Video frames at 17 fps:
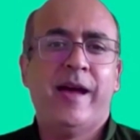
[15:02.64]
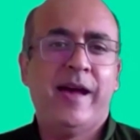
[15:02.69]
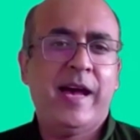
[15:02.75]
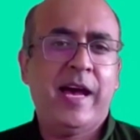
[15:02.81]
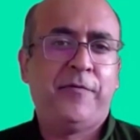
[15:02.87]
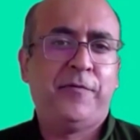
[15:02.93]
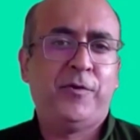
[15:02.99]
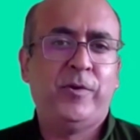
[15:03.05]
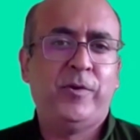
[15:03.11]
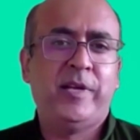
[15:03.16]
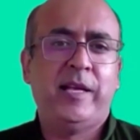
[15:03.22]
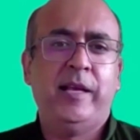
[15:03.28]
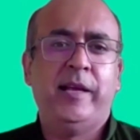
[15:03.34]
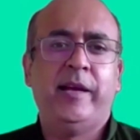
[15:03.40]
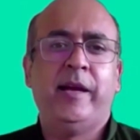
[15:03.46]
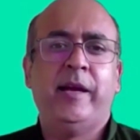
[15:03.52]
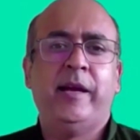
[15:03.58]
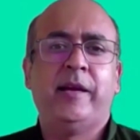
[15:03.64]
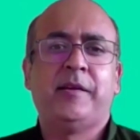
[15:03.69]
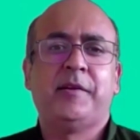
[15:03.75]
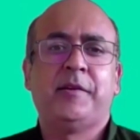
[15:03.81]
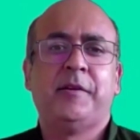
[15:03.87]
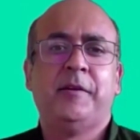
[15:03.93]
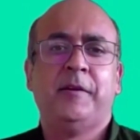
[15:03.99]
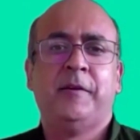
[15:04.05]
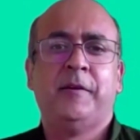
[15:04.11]
have to delegate
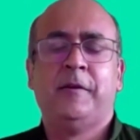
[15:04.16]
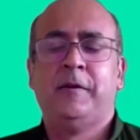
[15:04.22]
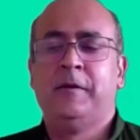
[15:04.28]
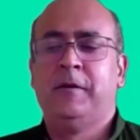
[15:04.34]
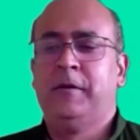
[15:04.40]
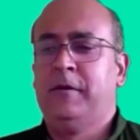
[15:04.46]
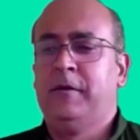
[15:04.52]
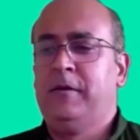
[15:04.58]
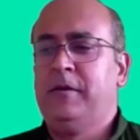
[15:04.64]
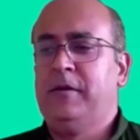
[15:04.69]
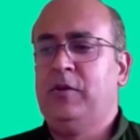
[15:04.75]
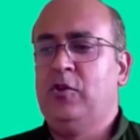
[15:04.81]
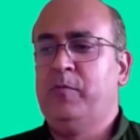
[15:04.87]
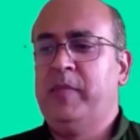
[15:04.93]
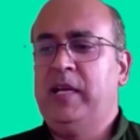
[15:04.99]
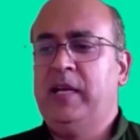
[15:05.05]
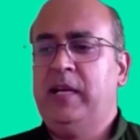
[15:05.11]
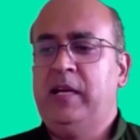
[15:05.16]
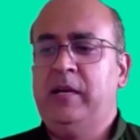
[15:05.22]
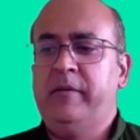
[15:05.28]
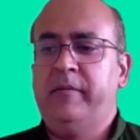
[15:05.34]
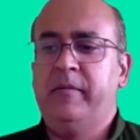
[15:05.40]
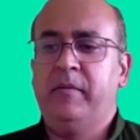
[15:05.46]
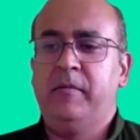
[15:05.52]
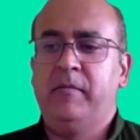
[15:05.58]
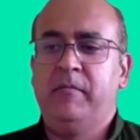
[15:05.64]
You may
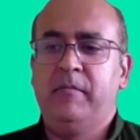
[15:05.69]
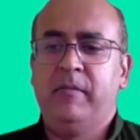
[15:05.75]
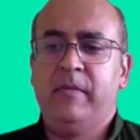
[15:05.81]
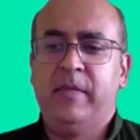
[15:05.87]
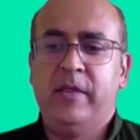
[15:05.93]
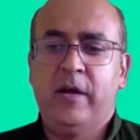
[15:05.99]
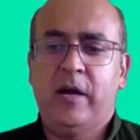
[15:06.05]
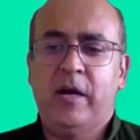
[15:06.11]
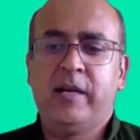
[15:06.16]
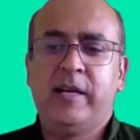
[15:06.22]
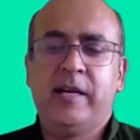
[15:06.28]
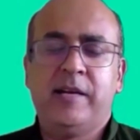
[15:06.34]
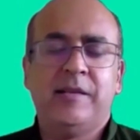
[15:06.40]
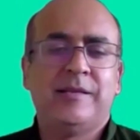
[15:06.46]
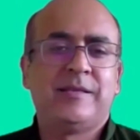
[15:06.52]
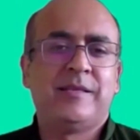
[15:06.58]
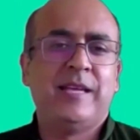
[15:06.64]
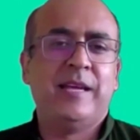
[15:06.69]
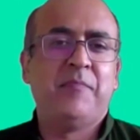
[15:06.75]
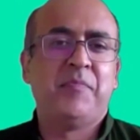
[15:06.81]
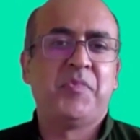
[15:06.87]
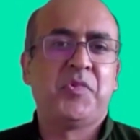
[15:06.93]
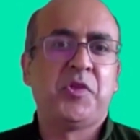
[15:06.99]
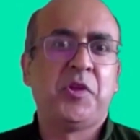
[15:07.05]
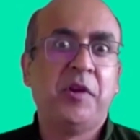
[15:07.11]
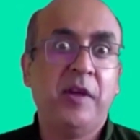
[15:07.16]
not get the same
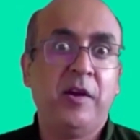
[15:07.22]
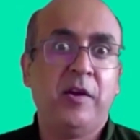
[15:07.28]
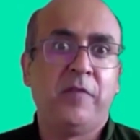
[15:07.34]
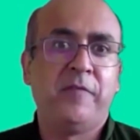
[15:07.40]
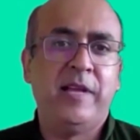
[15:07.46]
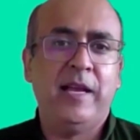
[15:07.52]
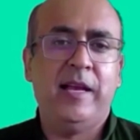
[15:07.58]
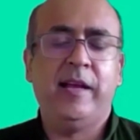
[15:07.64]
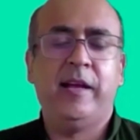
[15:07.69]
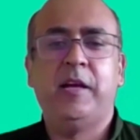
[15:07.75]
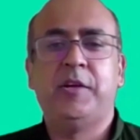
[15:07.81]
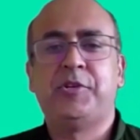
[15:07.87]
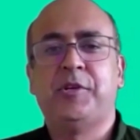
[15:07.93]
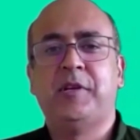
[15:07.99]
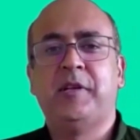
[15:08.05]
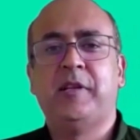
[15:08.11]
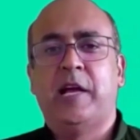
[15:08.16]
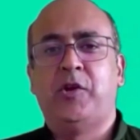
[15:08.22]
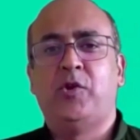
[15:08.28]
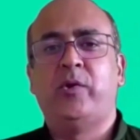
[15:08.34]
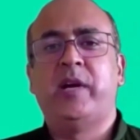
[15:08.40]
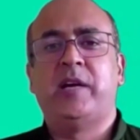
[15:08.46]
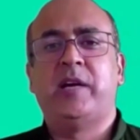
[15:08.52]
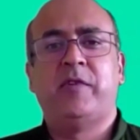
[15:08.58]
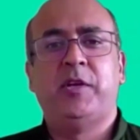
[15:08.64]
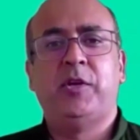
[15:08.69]
thrill of delegation that you
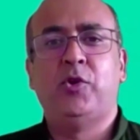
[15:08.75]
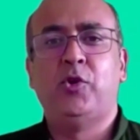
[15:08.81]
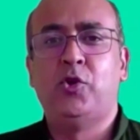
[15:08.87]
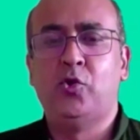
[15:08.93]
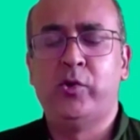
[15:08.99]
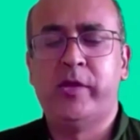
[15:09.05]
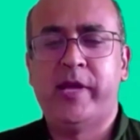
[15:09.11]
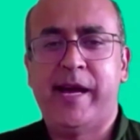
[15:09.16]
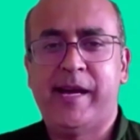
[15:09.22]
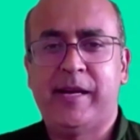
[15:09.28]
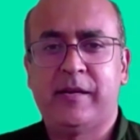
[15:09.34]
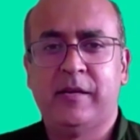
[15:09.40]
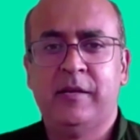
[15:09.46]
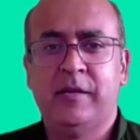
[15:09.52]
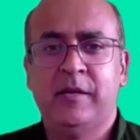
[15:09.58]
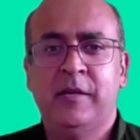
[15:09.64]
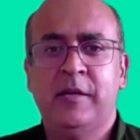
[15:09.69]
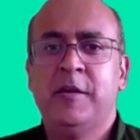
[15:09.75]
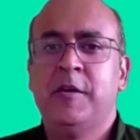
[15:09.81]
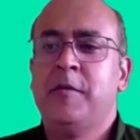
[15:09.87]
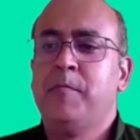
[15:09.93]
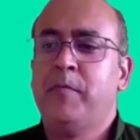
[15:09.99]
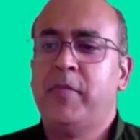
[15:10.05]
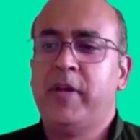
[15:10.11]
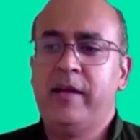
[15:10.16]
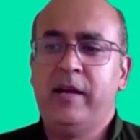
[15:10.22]
get when you do that.
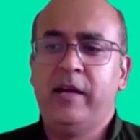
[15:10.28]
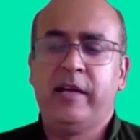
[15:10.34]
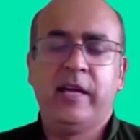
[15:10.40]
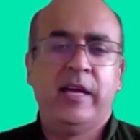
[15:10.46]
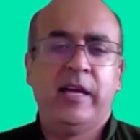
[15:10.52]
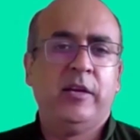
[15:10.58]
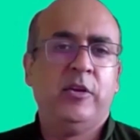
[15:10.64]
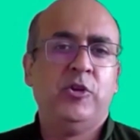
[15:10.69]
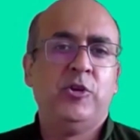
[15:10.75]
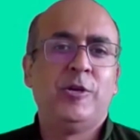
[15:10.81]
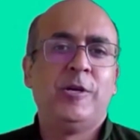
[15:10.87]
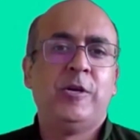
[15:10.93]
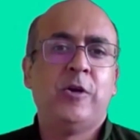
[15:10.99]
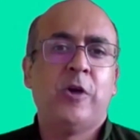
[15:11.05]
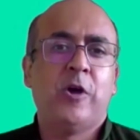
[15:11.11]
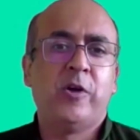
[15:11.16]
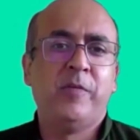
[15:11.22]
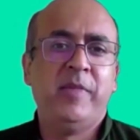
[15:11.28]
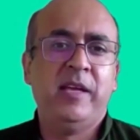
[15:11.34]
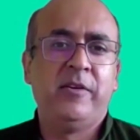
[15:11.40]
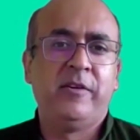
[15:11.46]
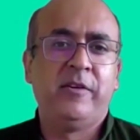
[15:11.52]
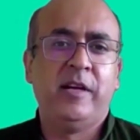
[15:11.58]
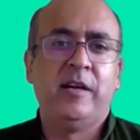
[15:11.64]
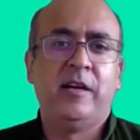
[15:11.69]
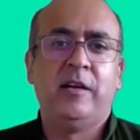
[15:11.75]
But again, you gotta be
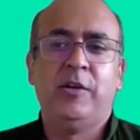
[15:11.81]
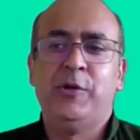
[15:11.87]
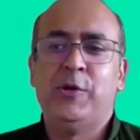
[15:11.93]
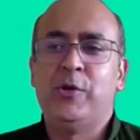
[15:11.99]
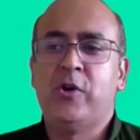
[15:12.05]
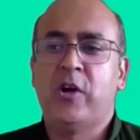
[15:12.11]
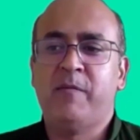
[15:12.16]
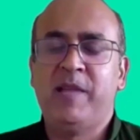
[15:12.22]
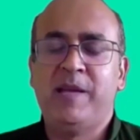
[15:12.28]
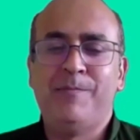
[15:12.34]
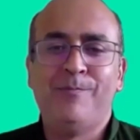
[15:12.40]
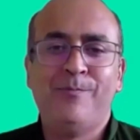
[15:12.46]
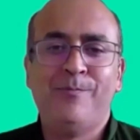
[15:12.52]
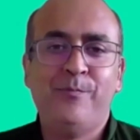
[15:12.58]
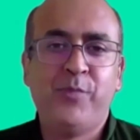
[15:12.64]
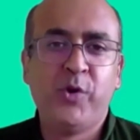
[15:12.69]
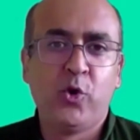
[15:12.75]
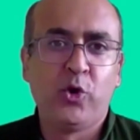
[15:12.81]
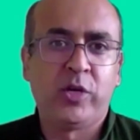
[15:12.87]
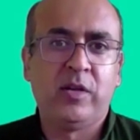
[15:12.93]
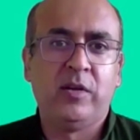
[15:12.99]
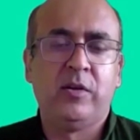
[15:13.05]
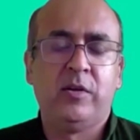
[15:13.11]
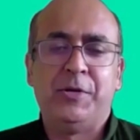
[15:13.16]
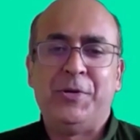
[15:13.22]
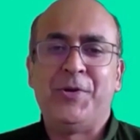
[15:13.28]
real, you gotta be
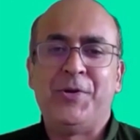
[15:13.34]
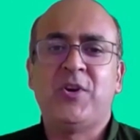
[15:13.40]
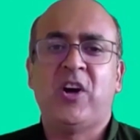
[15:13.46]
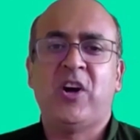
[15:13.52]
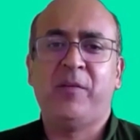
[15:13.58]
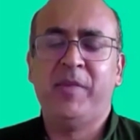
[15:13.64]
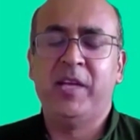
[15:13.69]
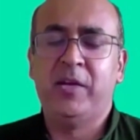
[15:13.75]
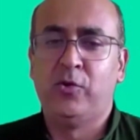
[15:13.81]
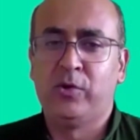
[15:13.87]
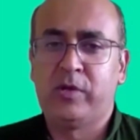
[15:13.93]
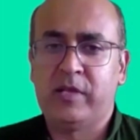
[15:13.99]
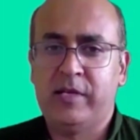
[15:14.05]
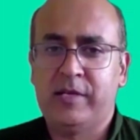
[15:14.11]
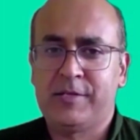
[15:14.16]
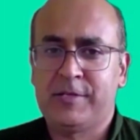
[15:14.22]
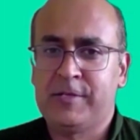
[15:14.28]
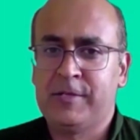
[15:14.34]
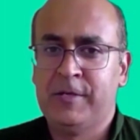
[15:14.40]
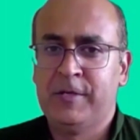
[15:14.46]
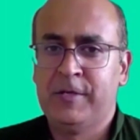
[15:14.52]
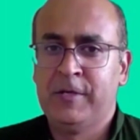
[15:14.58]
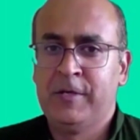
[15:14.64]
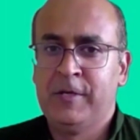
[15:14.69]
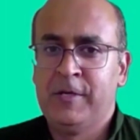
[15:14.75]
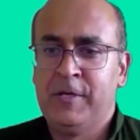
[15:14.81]
brutal, you gotta be ruthless,
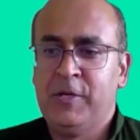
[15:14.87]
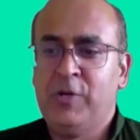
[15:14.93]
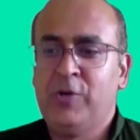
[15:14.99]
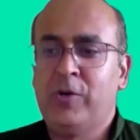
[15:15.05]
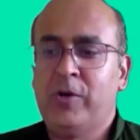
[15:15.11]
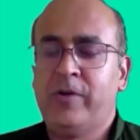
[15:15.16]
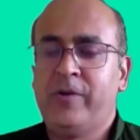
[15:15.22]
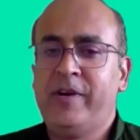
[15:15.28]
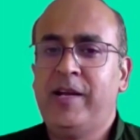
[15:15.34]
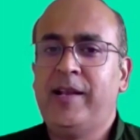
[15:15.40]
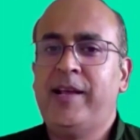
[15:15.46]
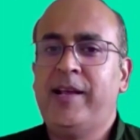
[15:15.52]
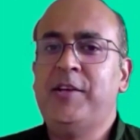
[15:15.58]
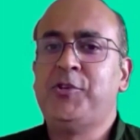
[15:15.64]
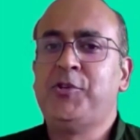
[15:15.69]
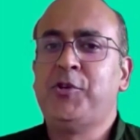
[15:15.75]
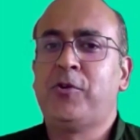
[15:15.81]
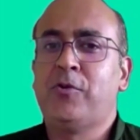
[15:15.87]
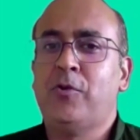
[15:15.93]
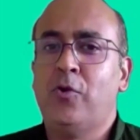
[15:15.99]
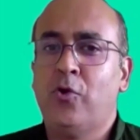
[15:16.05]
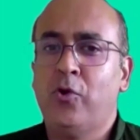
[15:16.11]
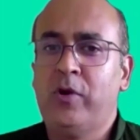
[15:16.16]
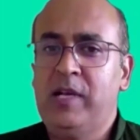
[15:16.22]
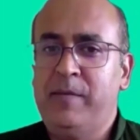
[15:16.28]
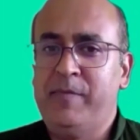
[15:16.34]
you gotta realize your
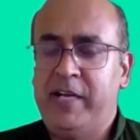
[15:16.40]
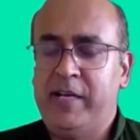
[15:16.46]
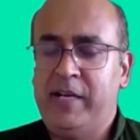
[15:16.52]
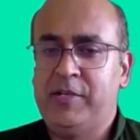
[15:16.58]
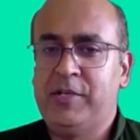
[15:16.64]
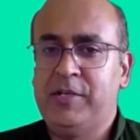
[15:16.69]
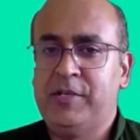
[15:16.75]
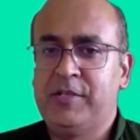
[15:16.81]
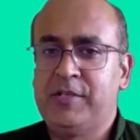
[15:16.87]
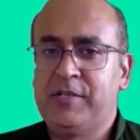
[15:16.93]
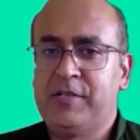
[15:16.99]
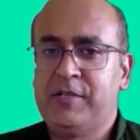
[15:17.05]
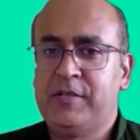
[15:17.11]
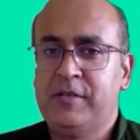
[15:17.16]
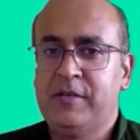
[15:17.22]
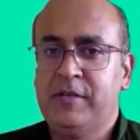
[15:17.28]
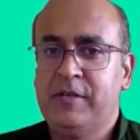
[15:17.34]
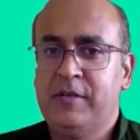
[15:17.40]
own limitations